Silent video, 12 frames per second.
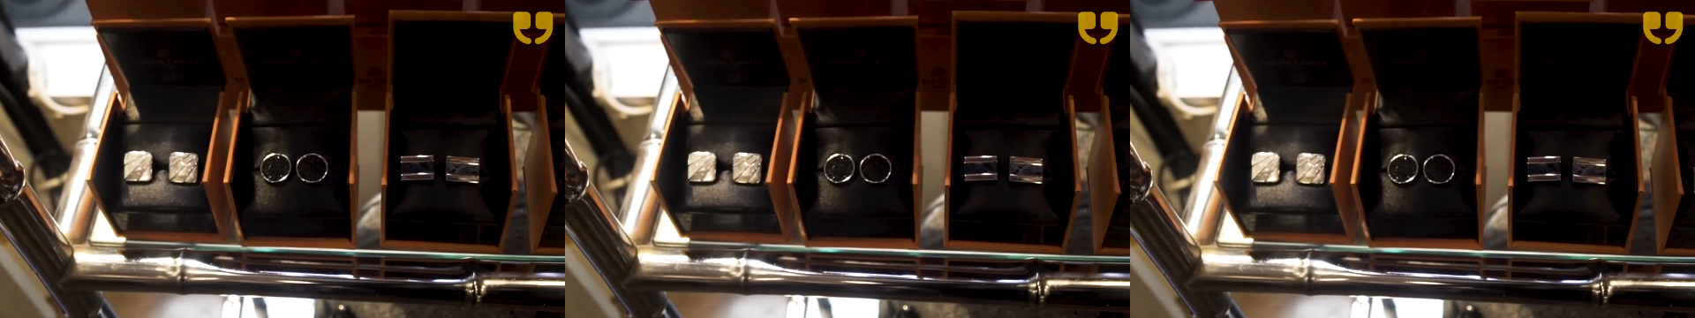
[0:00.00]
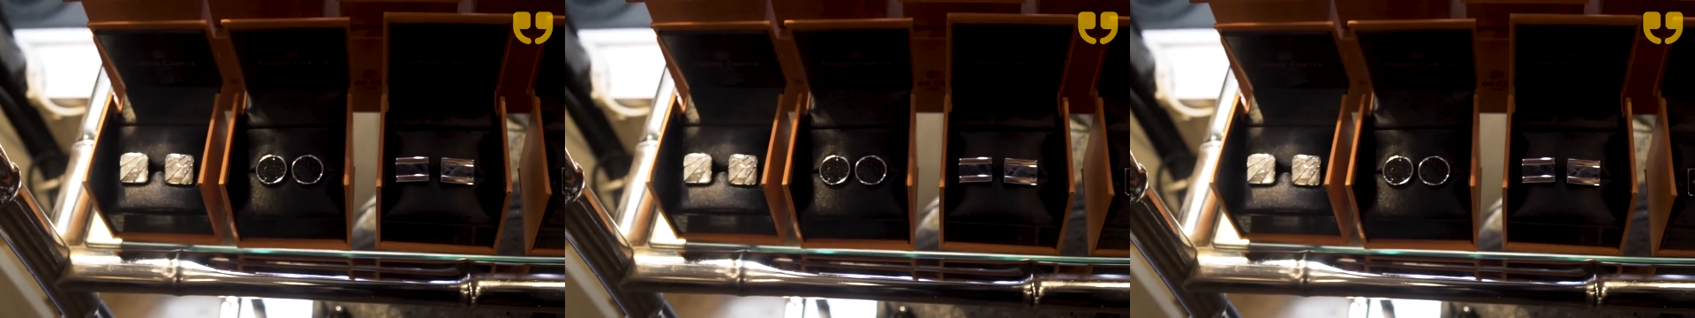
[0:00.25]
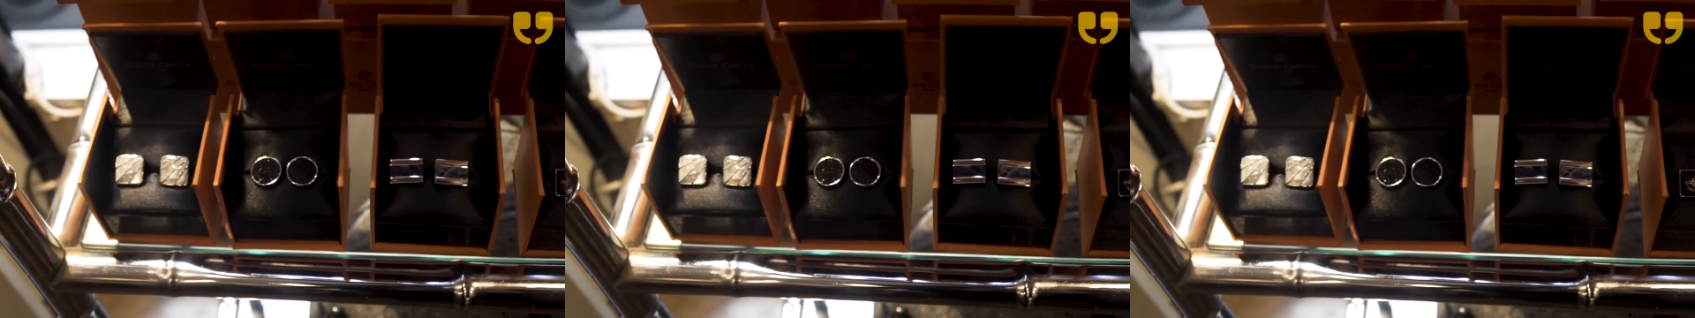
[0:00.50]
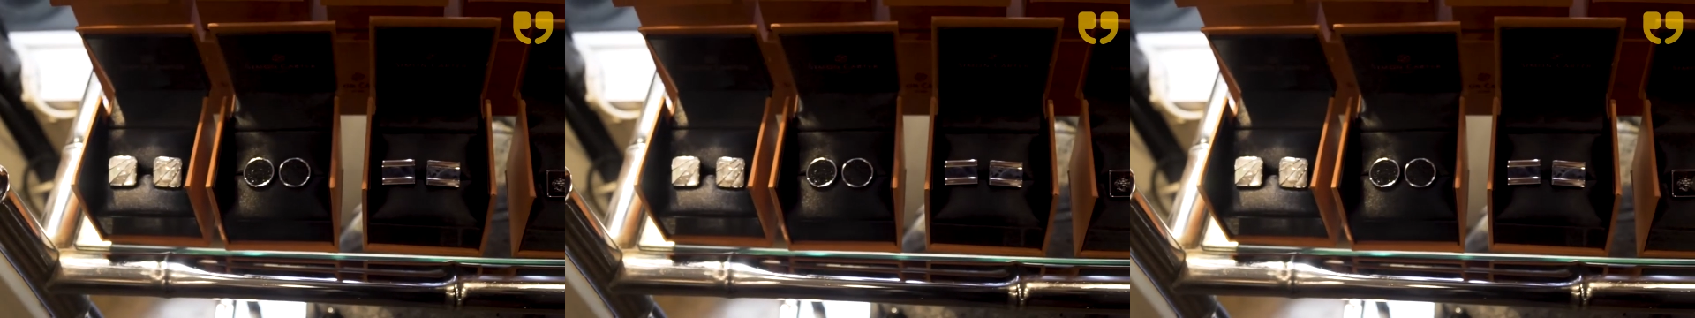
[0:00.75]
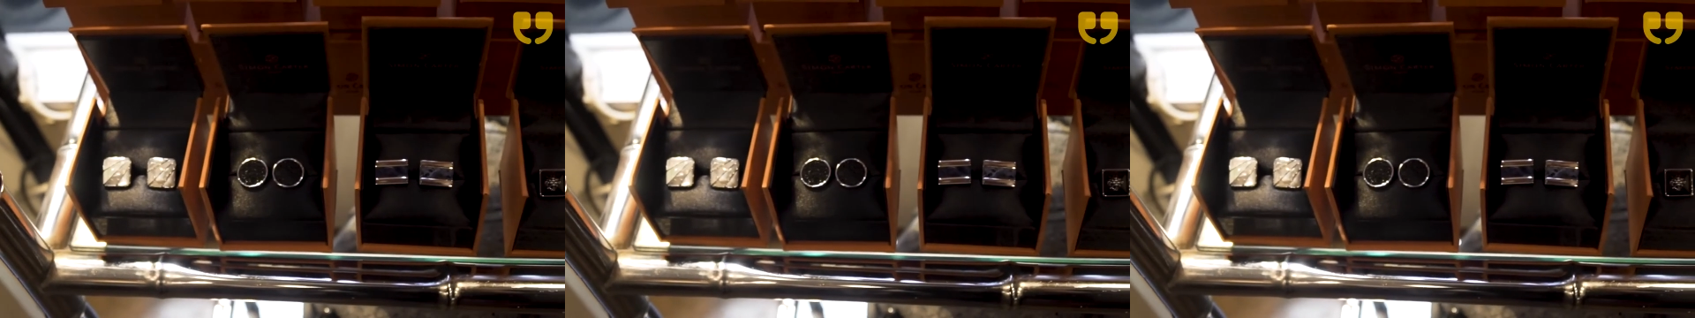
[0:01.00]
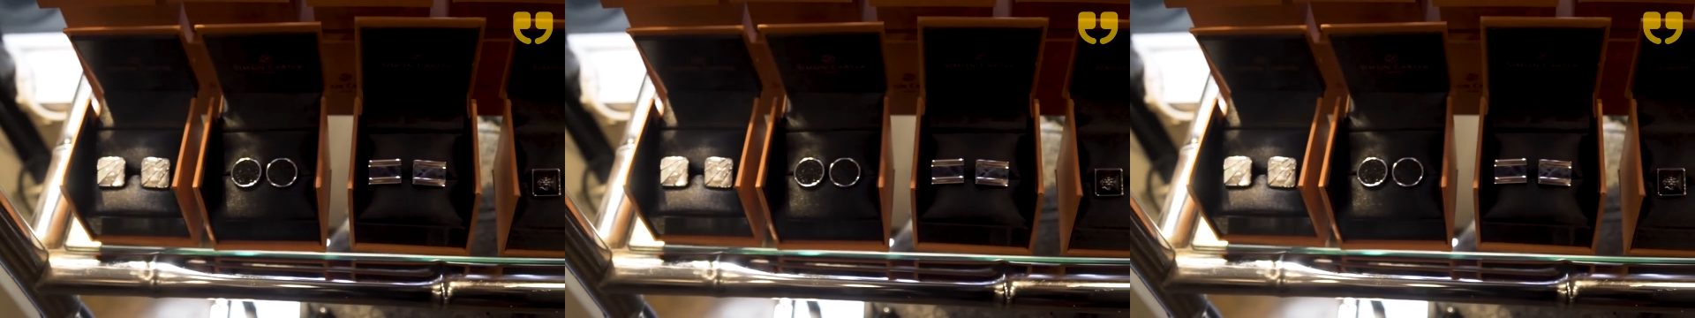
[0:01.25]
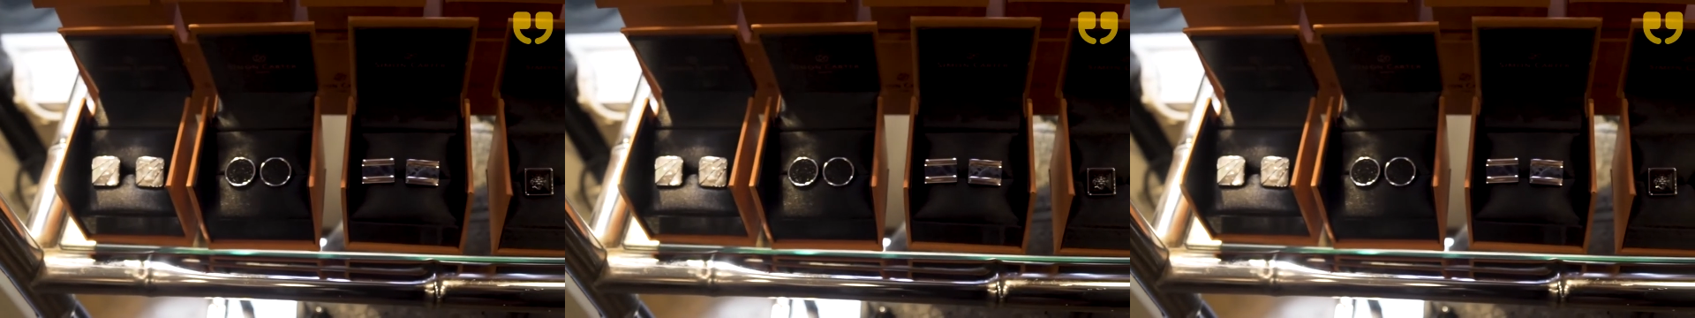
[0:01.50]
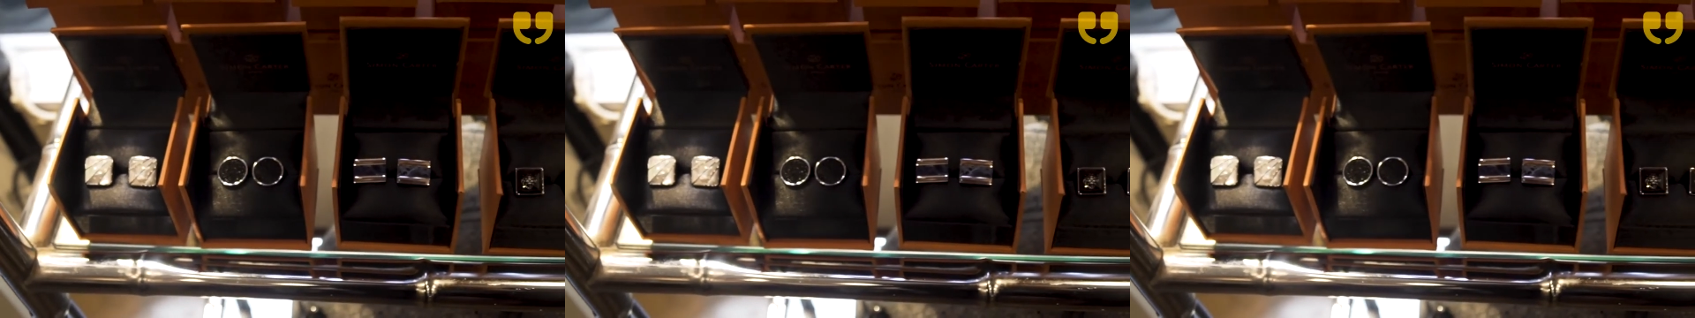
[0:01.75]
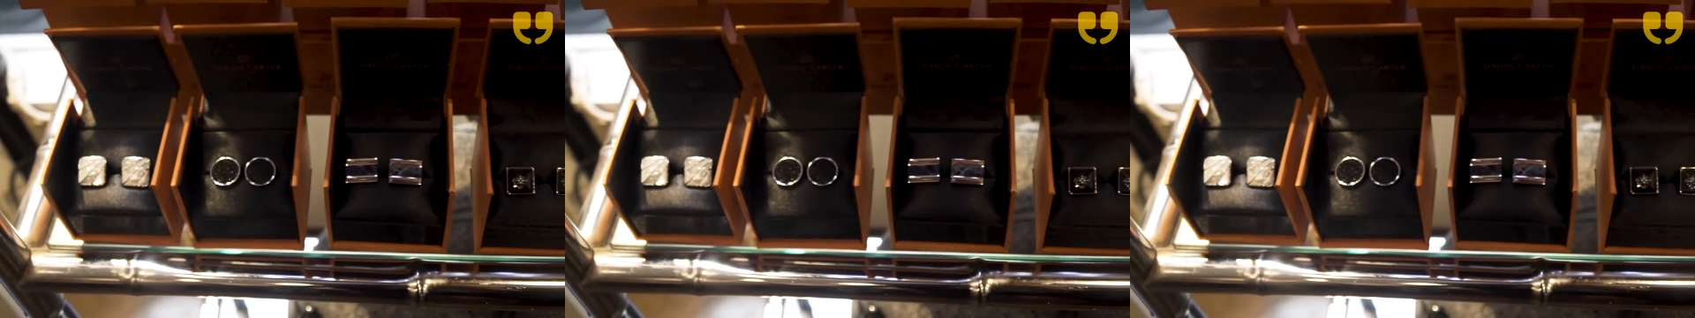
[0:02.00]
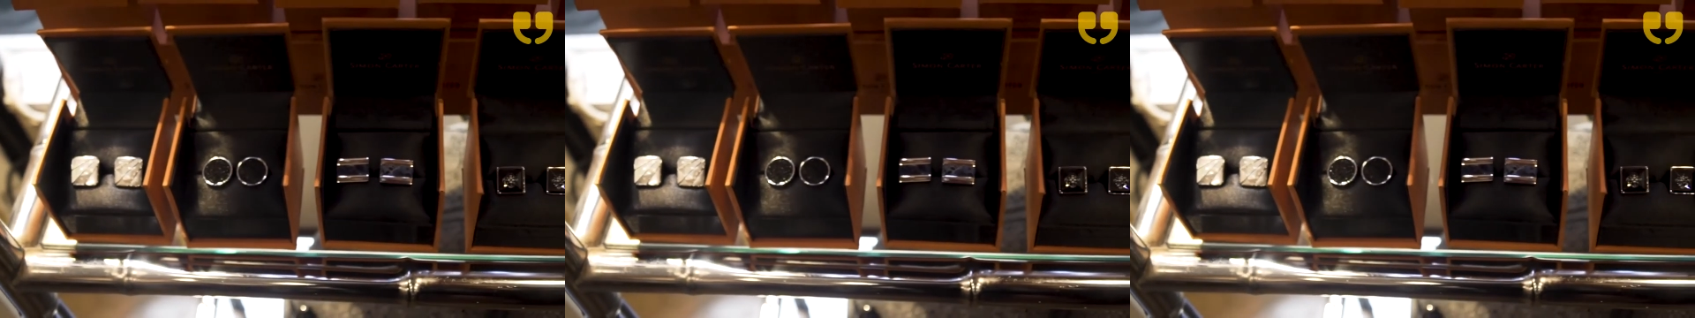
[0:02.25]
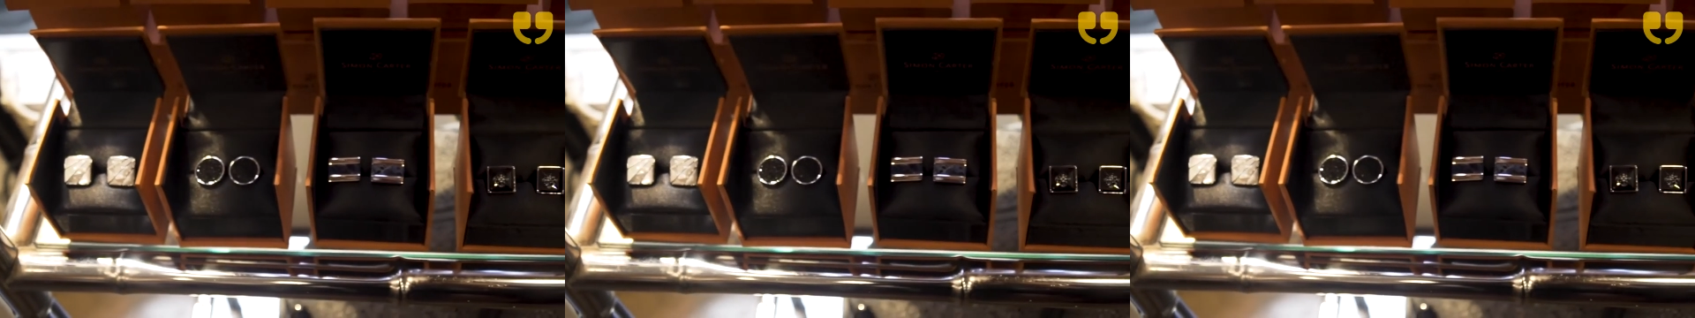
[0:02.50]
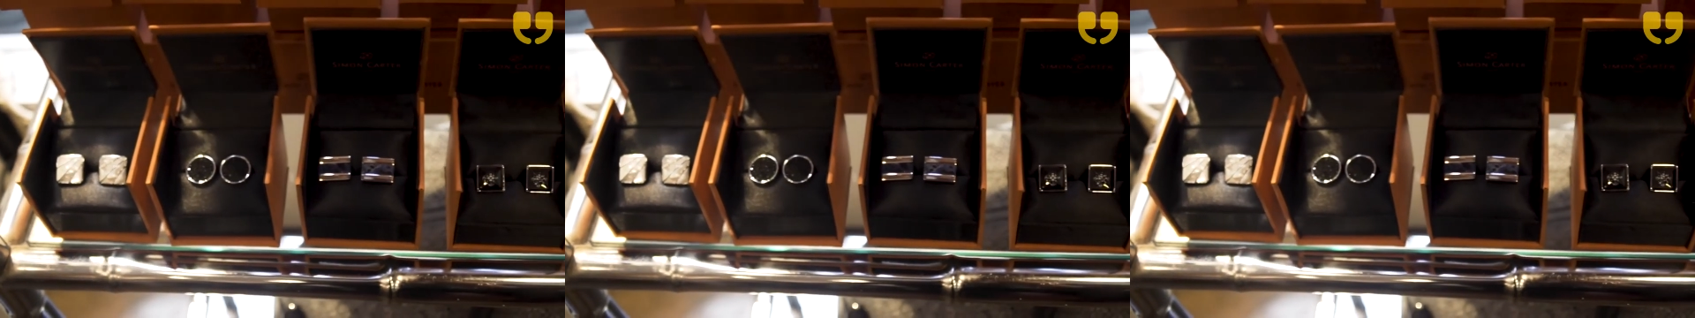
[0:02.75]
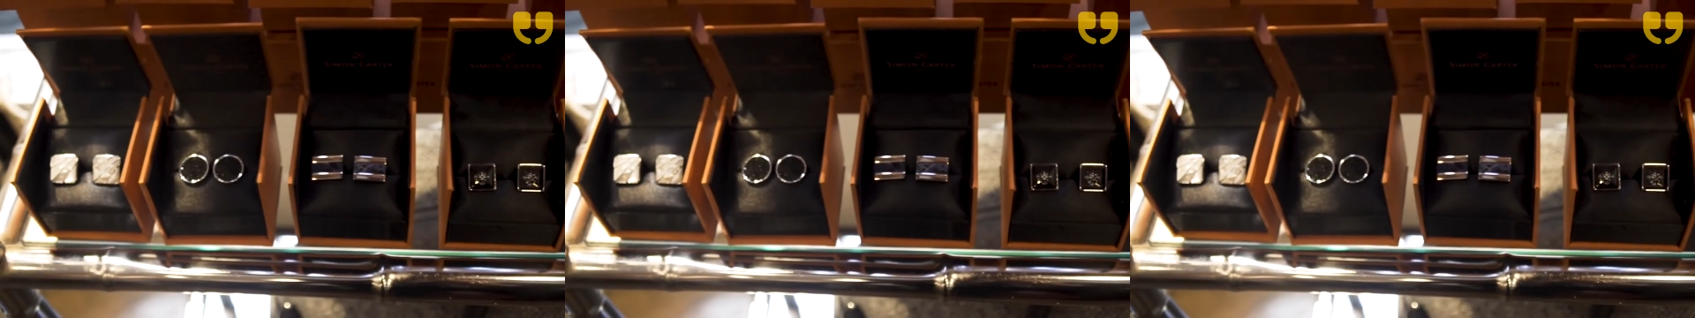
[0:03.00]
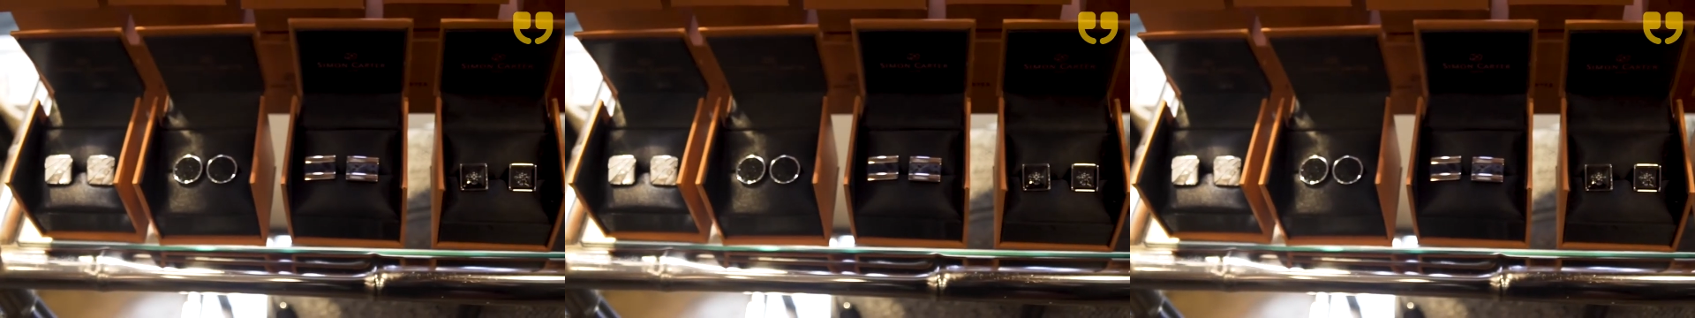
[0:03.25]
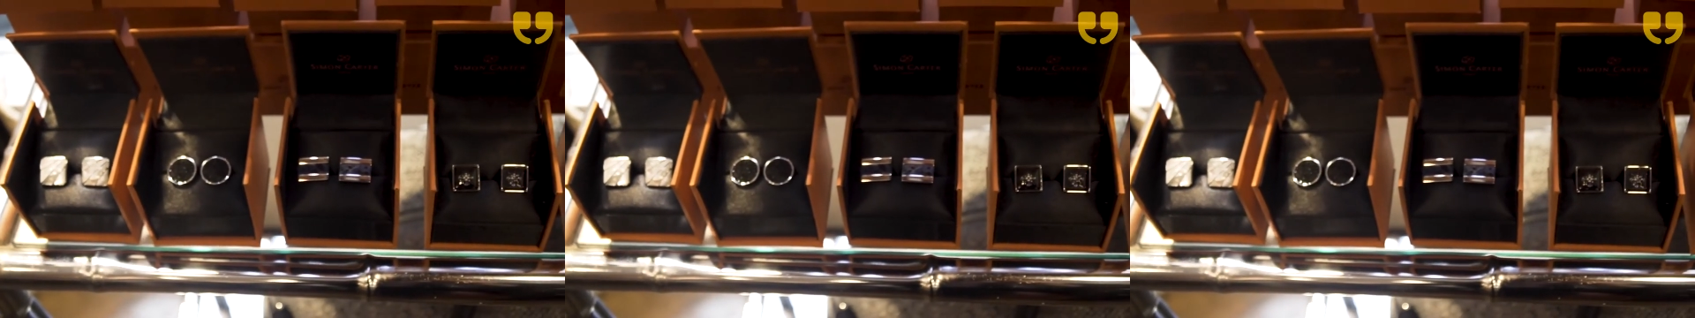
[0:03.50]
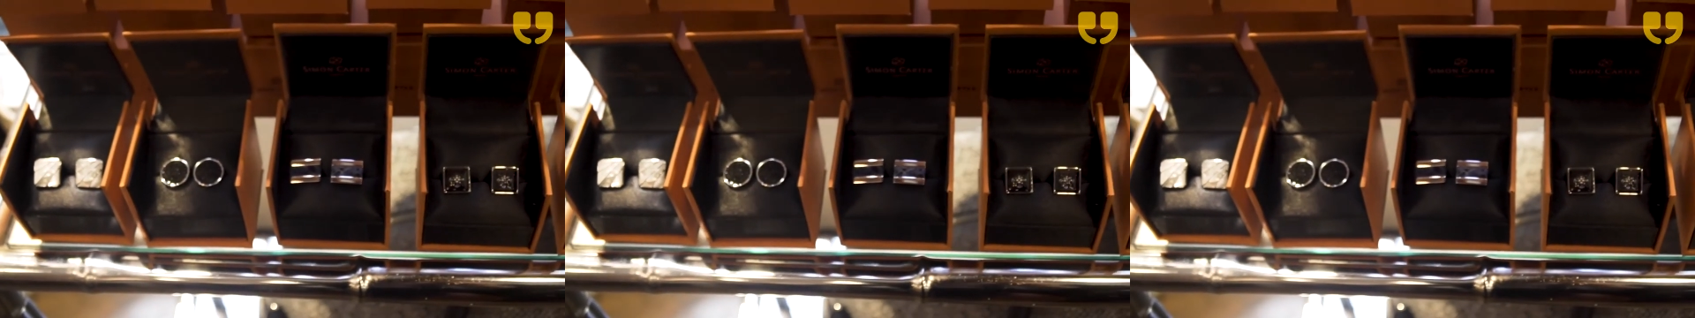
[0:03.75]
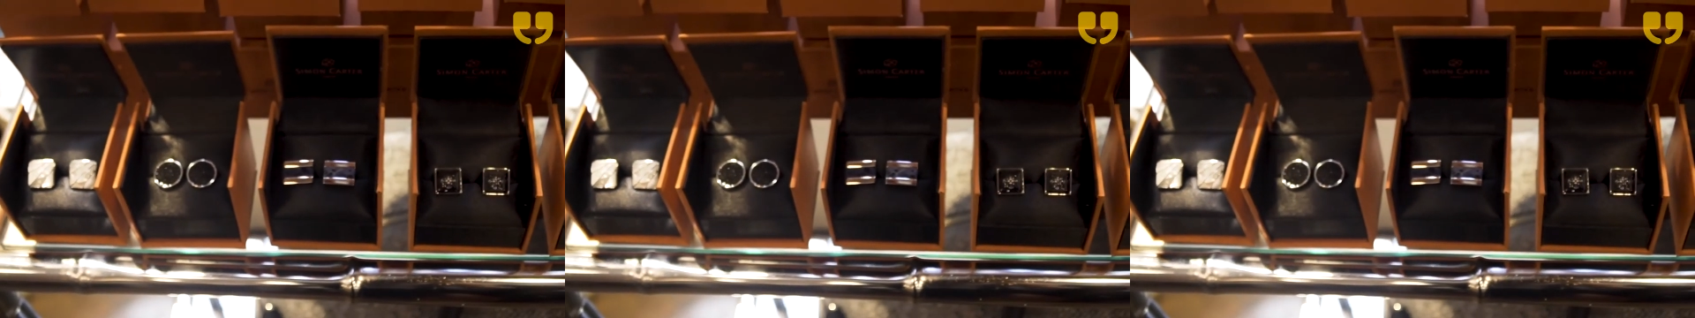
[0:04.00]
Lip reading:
(no speaker visible)